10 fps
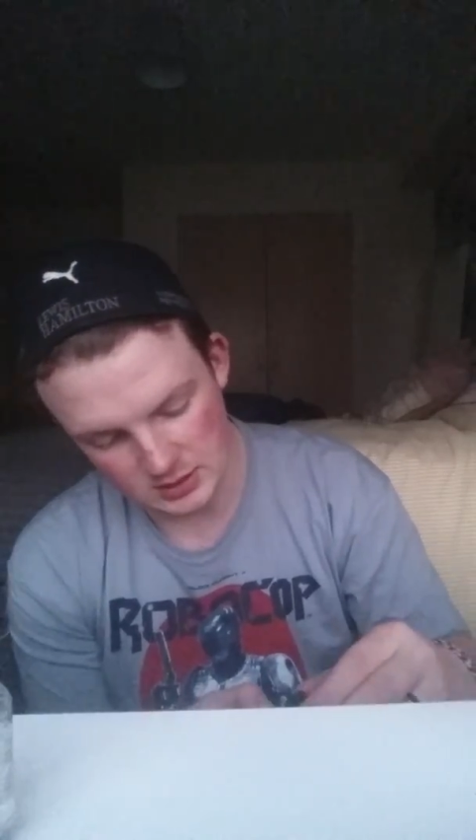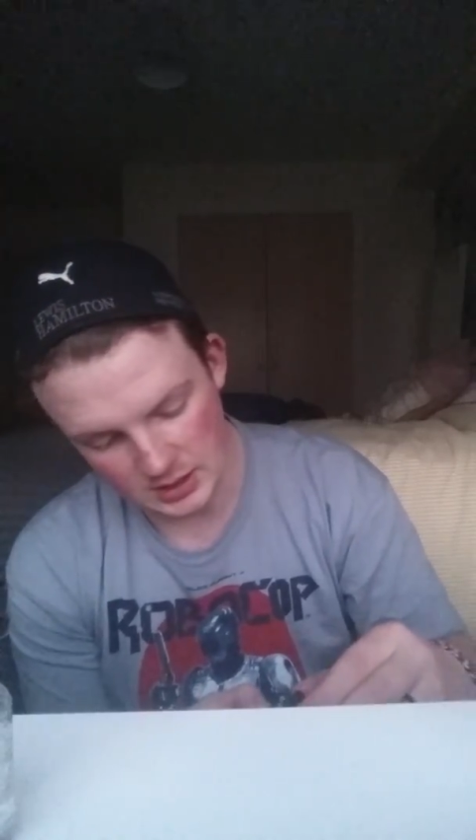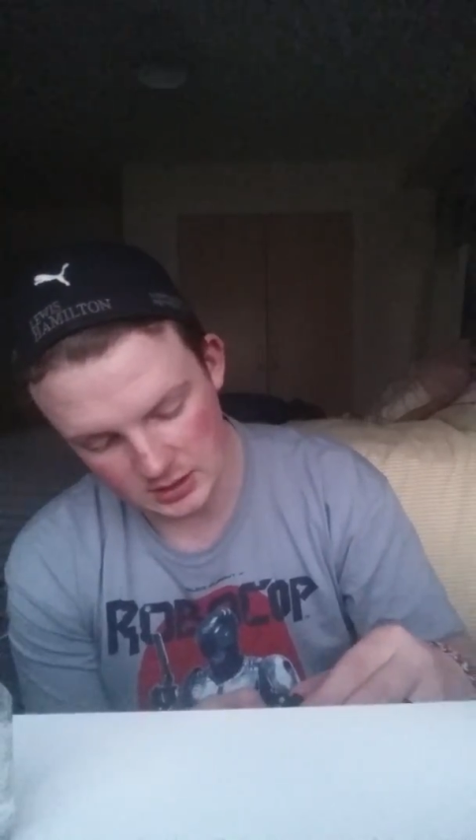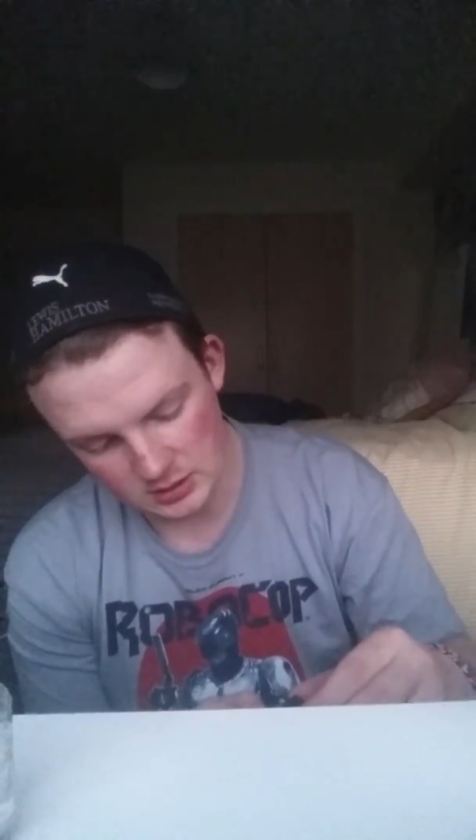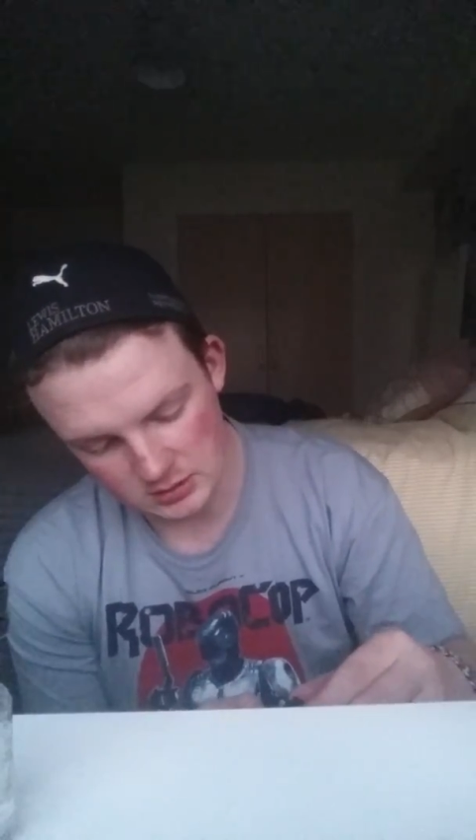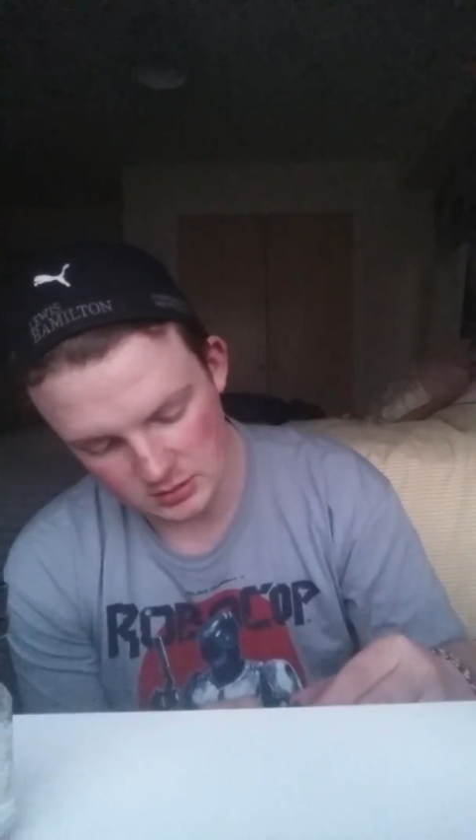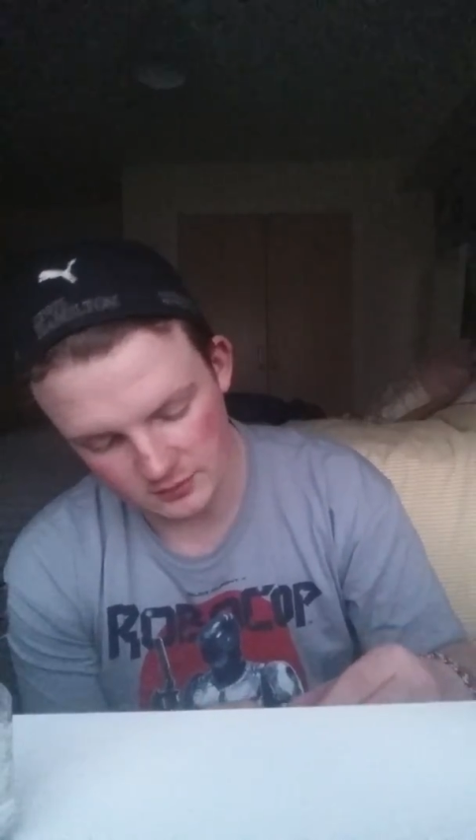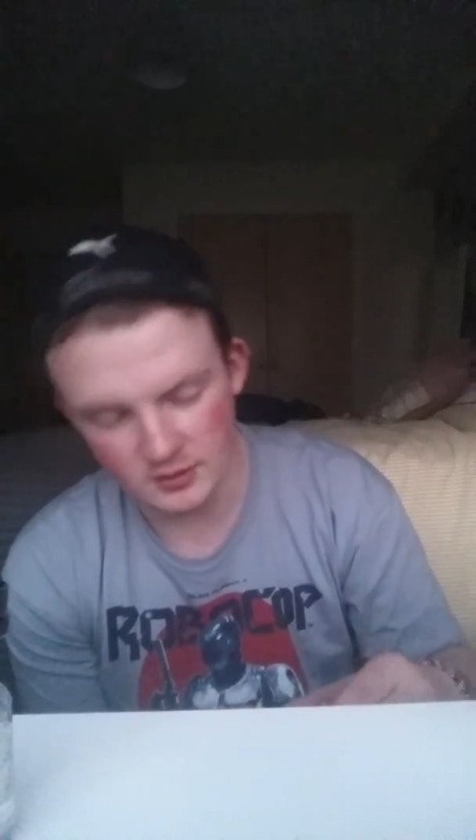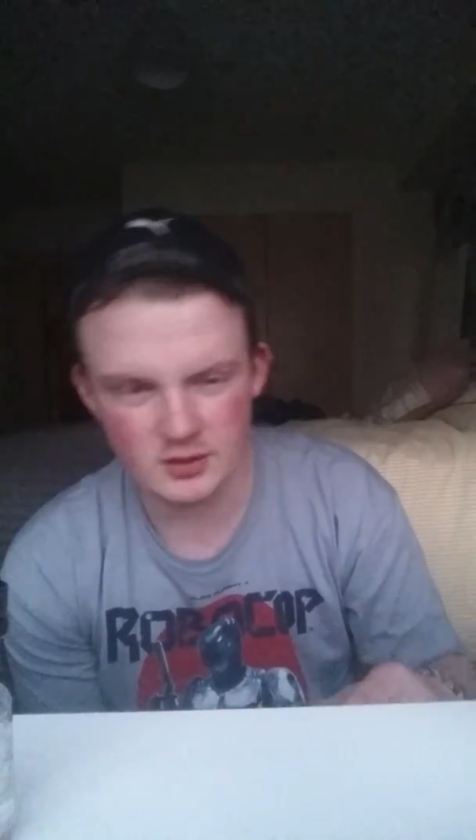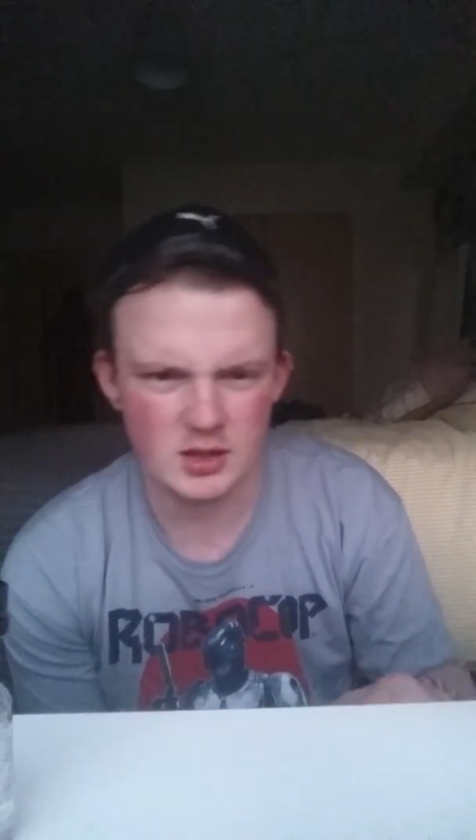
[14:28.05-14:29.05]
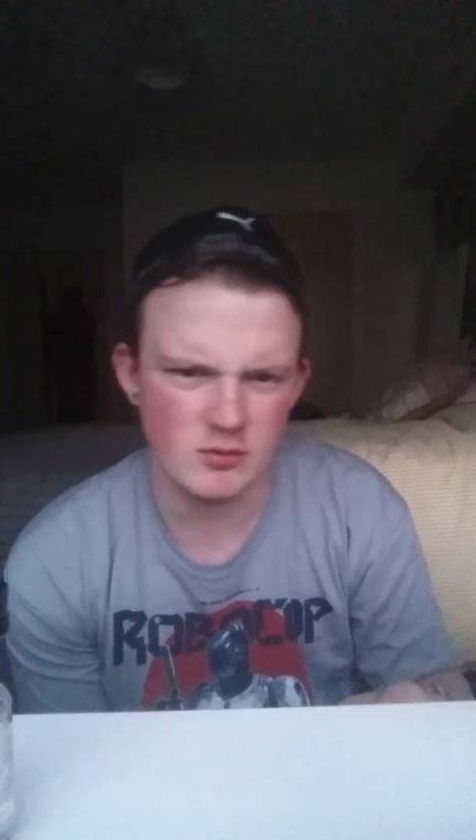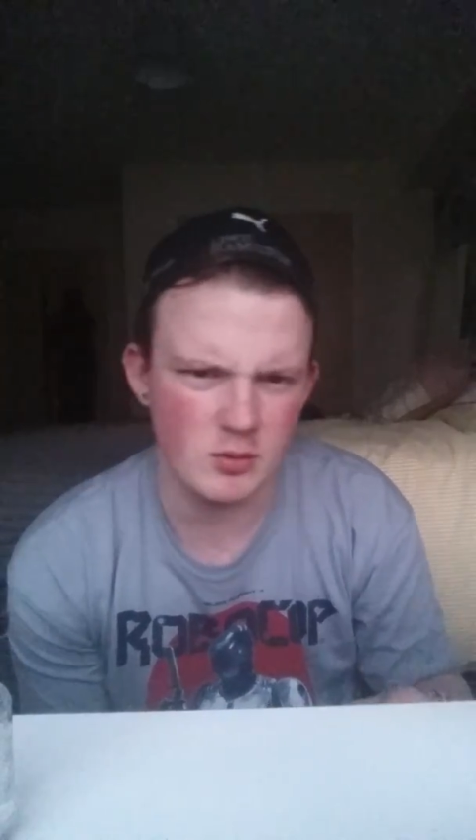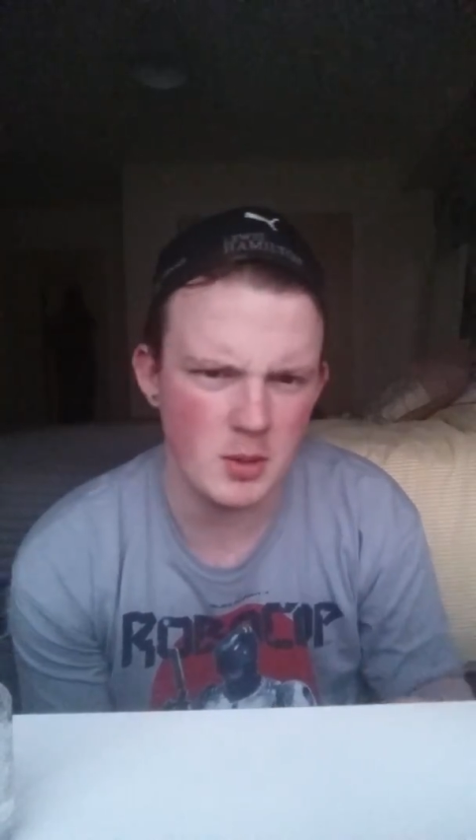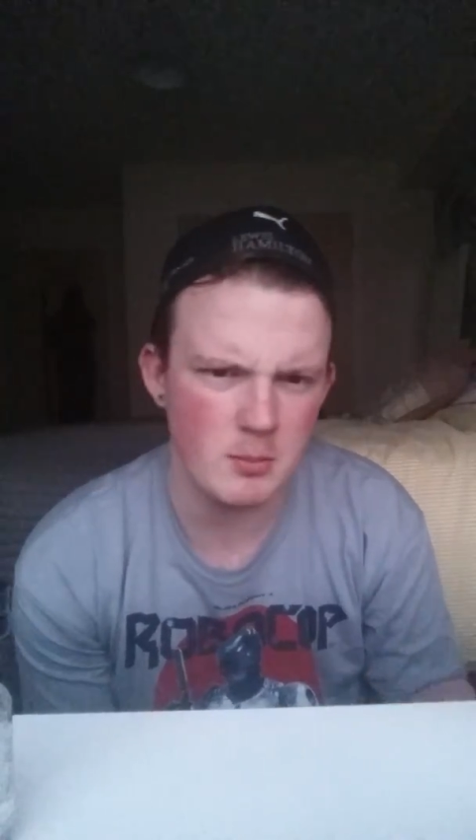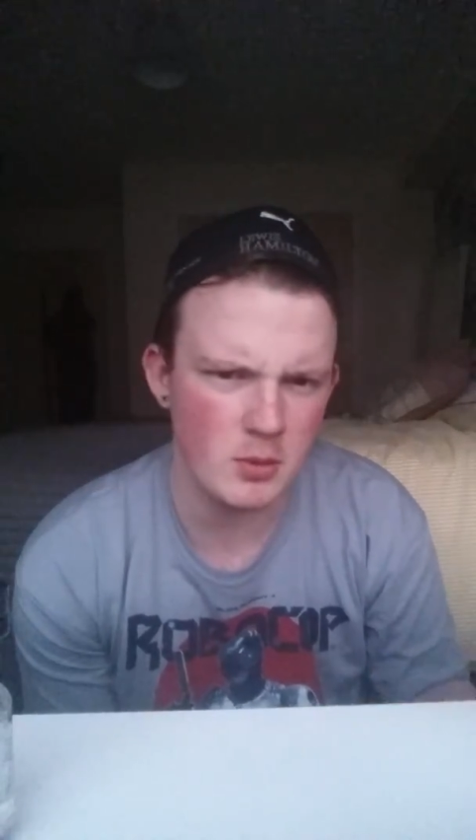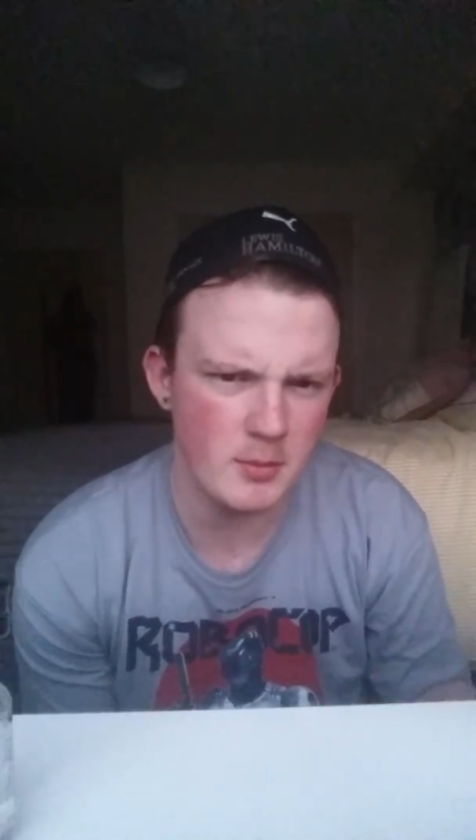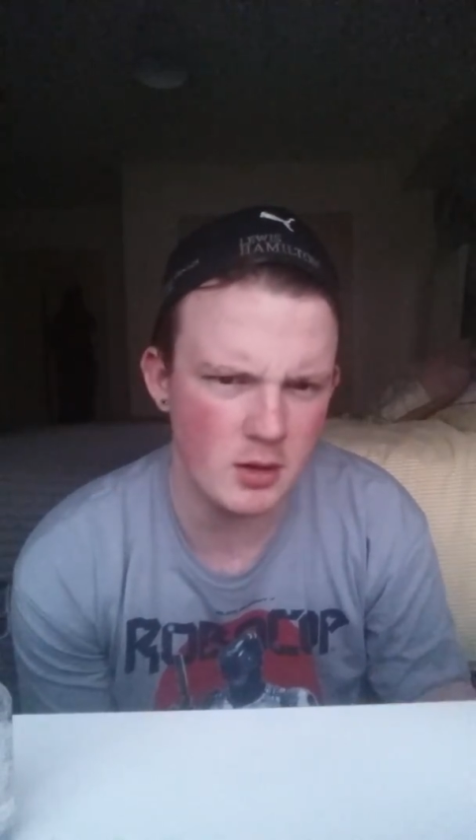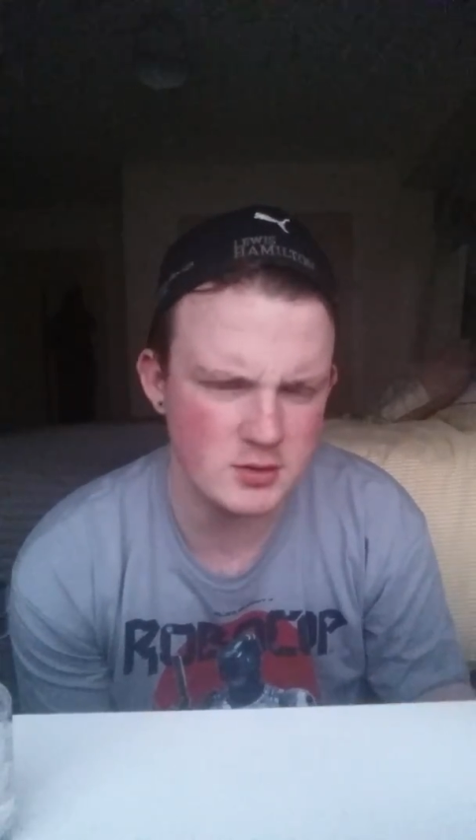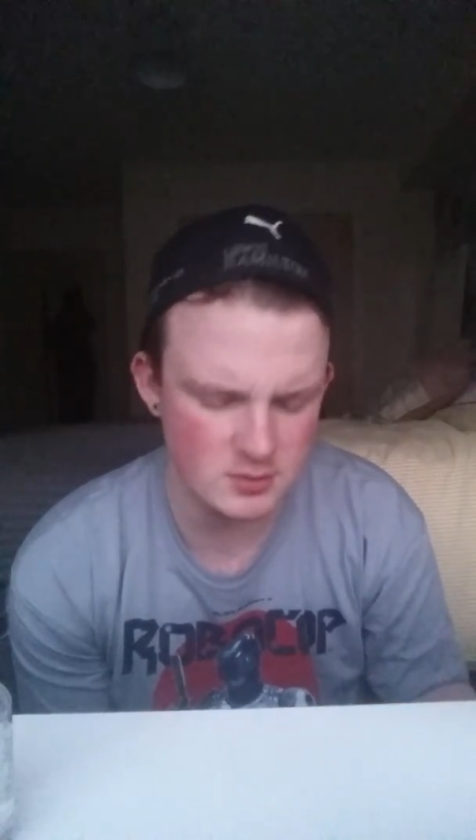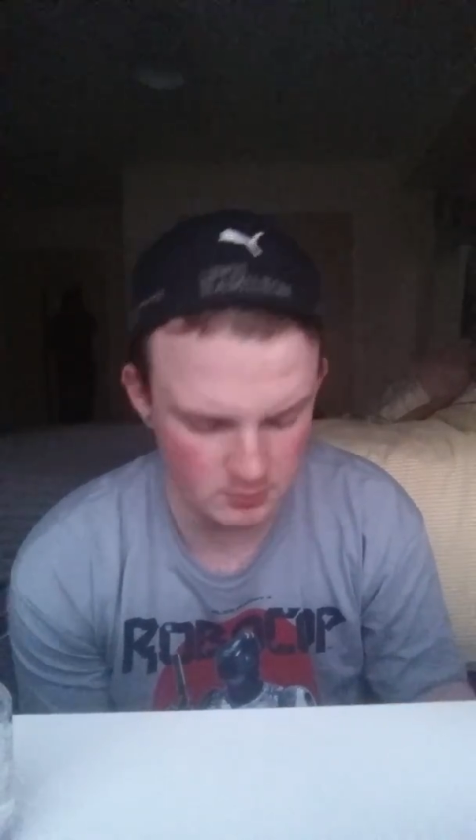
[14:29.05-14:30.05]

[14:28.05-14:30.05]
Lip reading: deck, if I can remember, my